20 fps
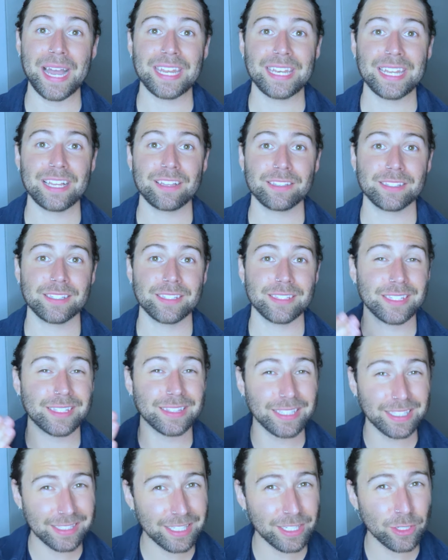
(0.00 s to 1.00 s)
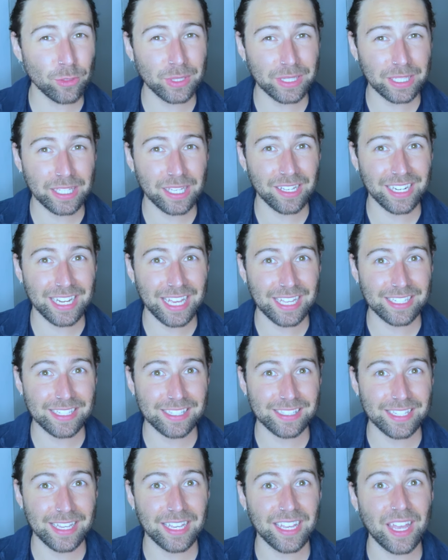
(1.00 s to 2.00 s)
analysis, let's hear what Leon had to
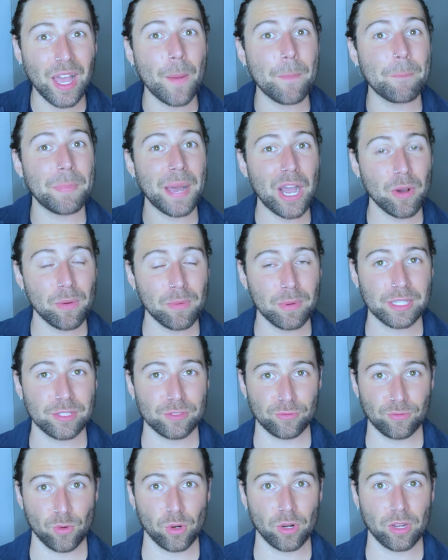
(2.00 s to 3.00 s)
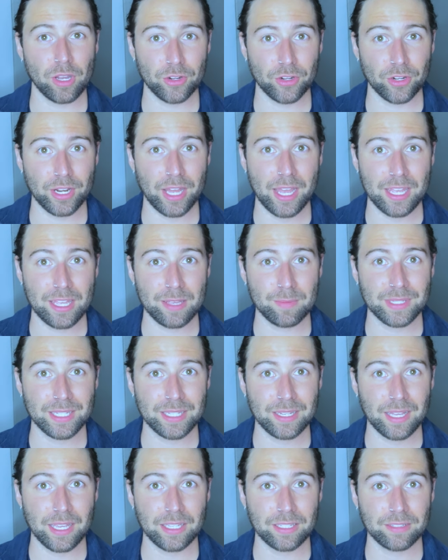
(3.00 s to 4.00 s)
say about his 400 IM
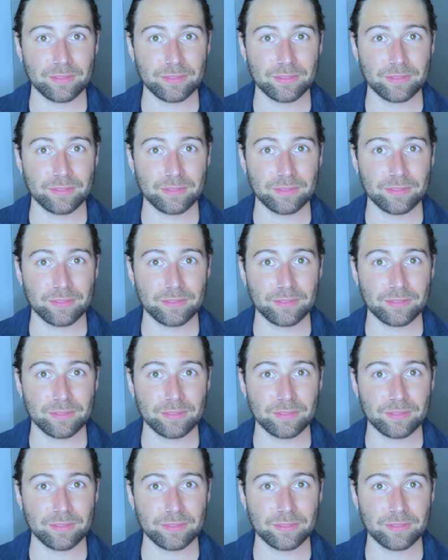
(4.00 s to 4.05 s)
tonight.